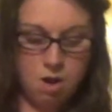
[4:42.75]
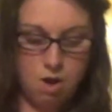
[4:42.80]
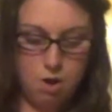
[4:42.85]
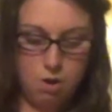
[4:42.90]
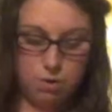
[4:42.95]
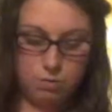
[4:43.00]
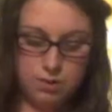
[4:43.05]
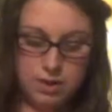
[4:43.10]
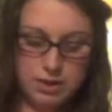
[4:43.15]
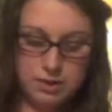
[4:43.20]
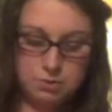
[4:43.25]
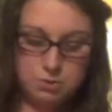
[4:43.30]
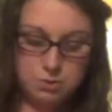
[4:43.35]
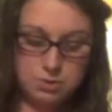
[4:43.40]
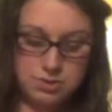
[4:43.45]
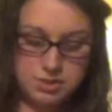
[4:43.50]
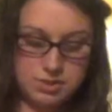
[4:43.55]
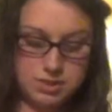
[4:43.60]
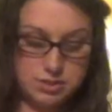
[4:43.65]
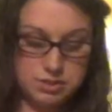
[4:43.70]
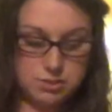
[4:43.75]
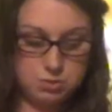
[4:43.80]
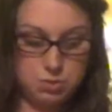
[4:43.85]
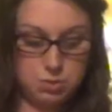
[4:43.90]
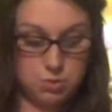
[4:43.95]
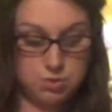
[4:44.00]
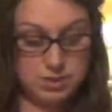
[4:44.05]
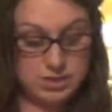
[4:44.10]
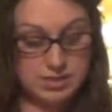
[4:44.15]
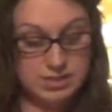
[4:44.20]
Online courses
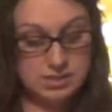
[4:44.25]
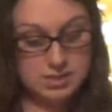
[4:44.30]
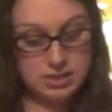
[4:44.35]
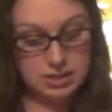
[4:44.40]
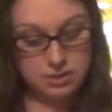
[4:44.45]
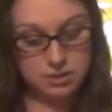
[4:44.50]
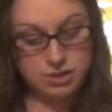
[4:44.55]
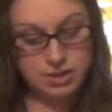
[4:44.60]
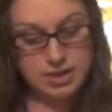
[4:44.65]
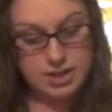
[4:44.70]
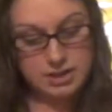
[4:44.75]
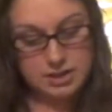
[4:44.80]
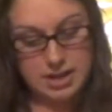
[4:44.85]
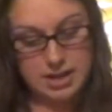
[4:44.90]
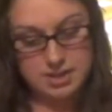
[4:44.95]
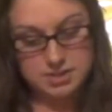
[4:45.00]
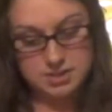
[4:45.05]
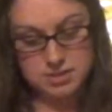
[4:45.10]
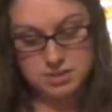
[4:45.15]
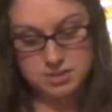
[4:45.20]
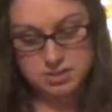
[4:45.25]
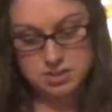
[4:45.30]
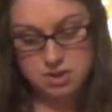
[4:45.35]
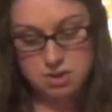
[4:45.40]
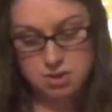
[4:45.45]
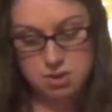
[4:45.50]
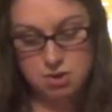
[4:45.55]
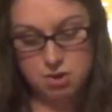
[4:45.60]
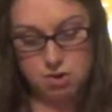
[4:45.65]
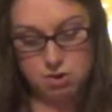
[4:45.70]
or distant learning classes